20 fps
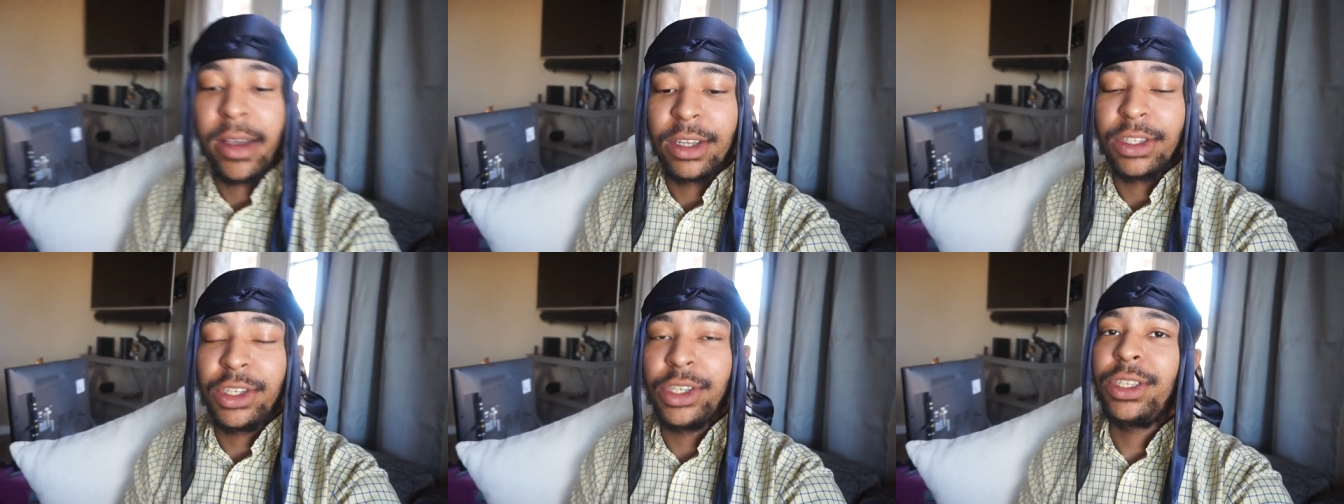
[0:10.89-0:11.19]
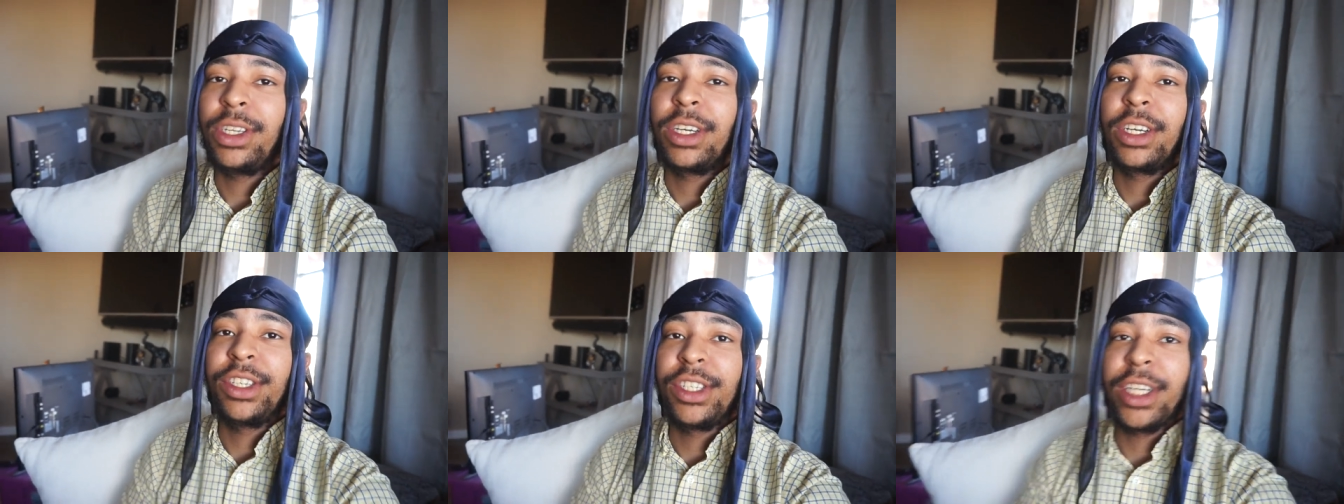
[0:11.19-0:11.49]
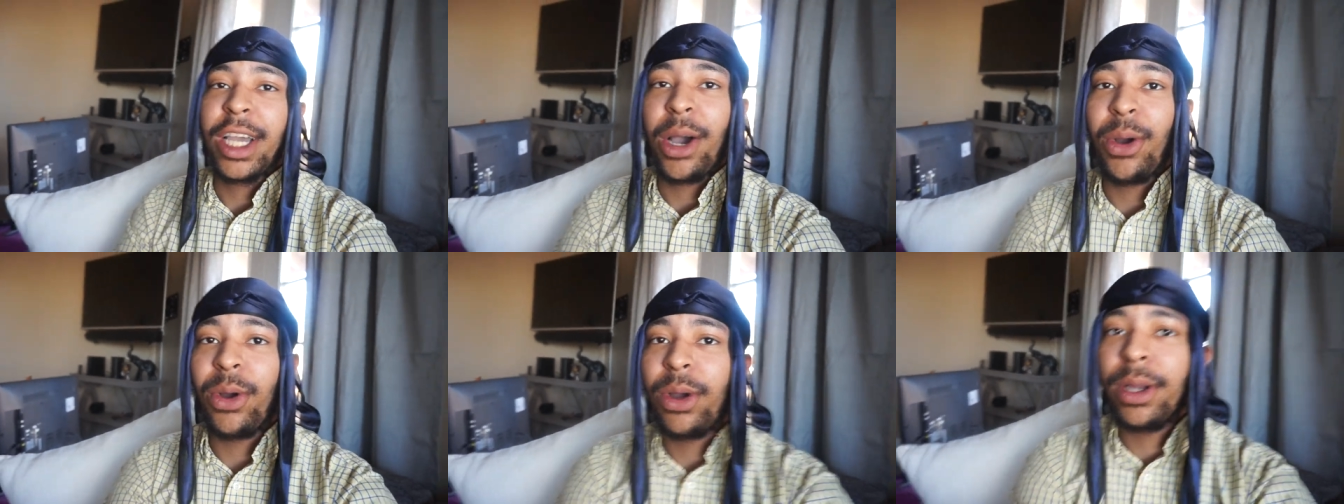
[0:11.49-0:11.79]
Just took a
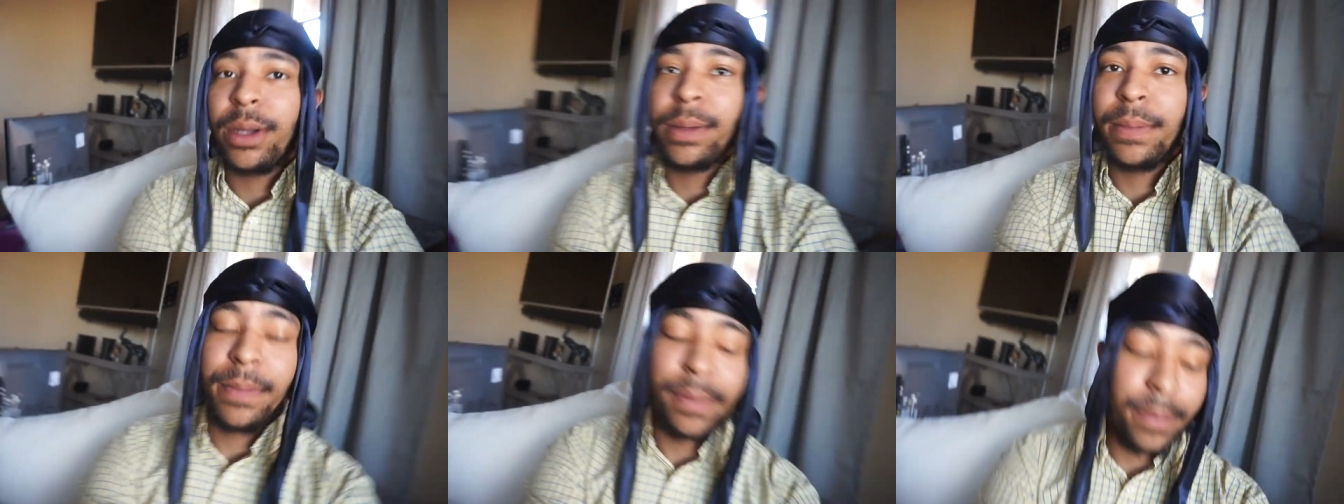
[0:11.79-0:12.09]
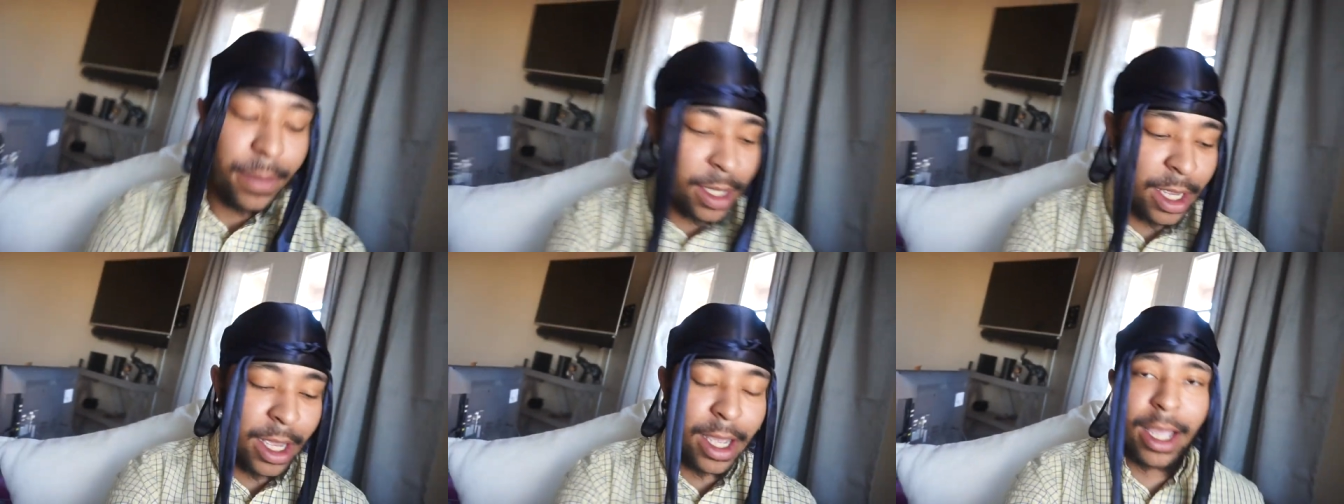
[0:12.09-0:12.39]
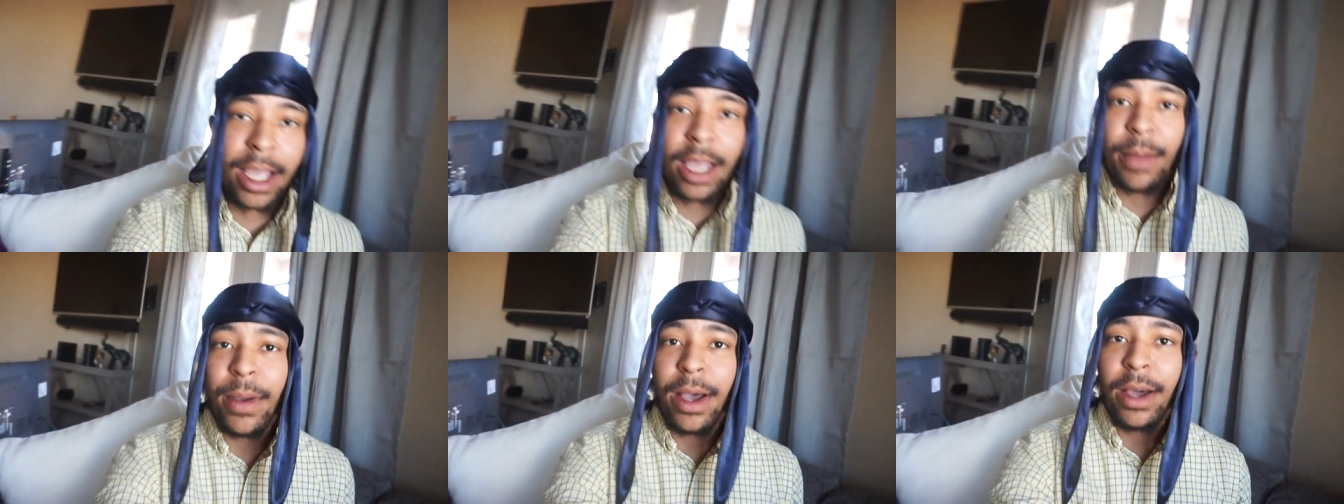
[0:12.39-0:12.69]
shower,
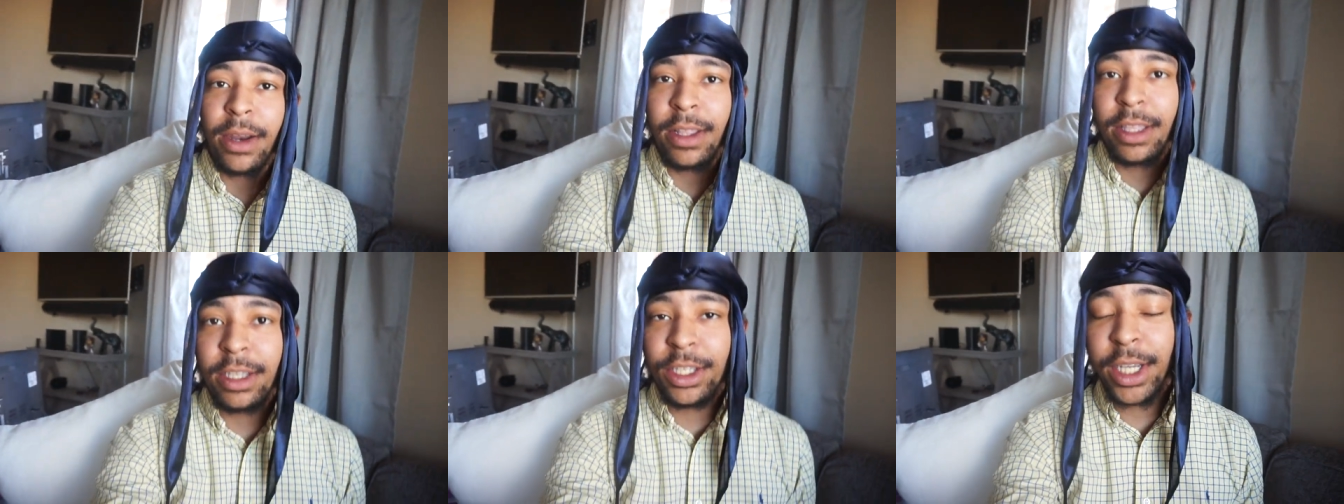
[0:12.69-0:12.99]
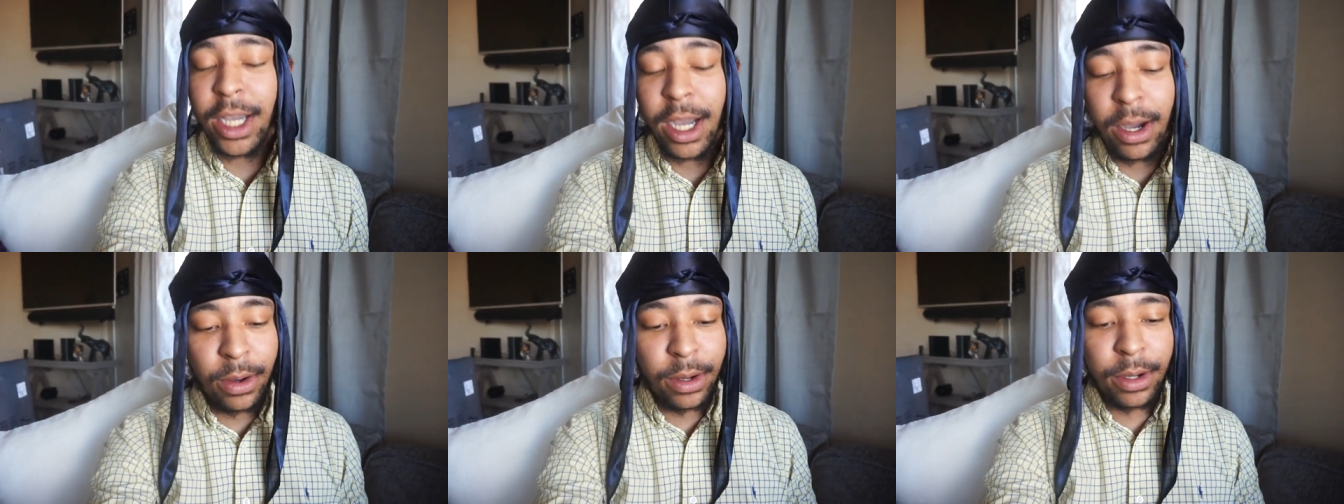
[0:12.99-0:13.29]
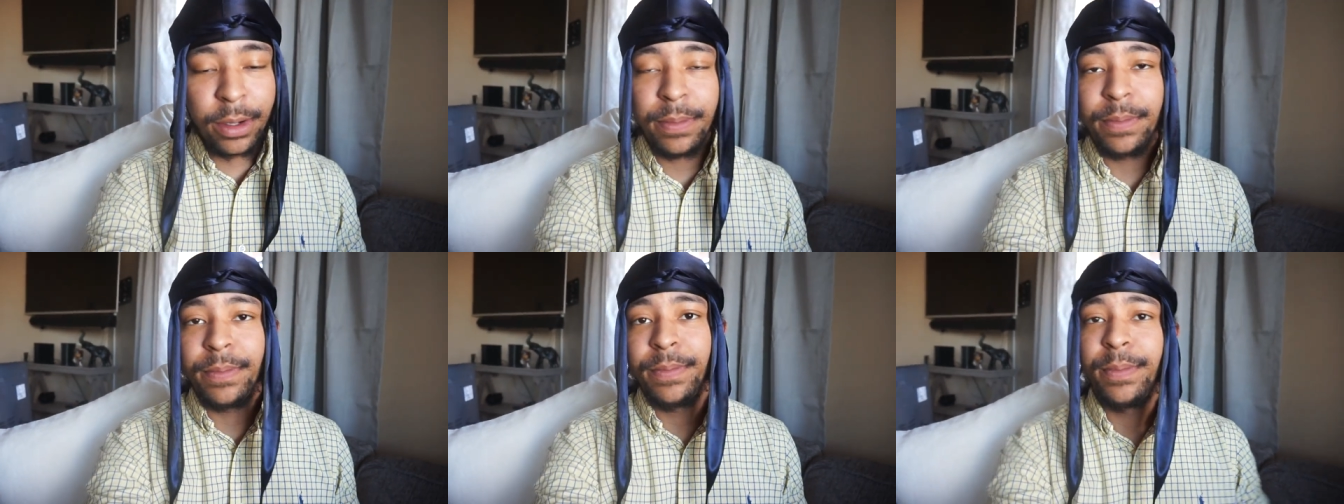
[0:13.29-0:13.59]
came out of the
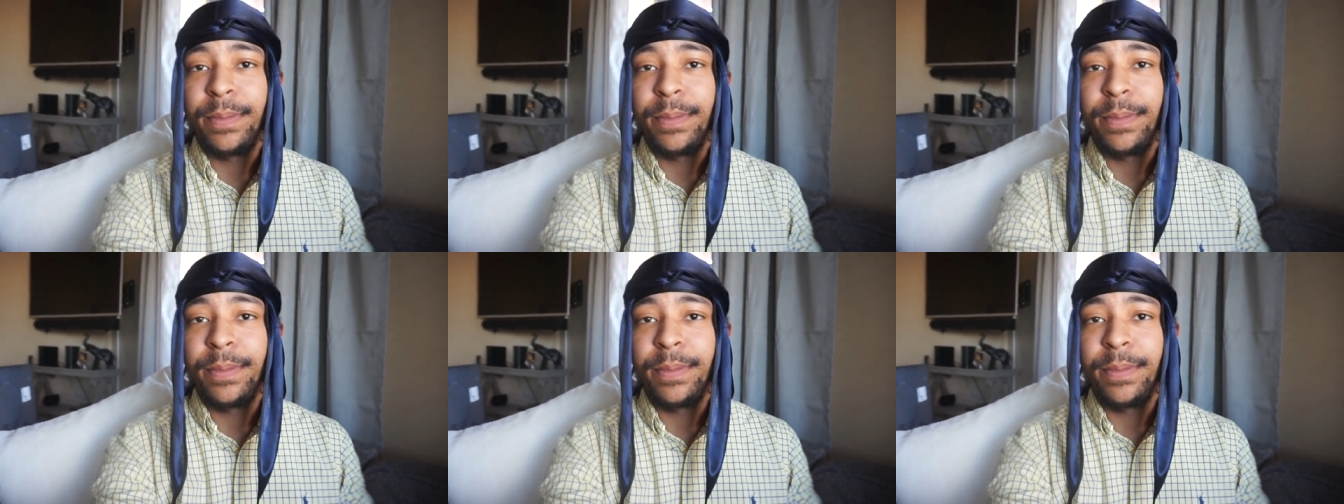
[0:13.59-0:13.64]
shower.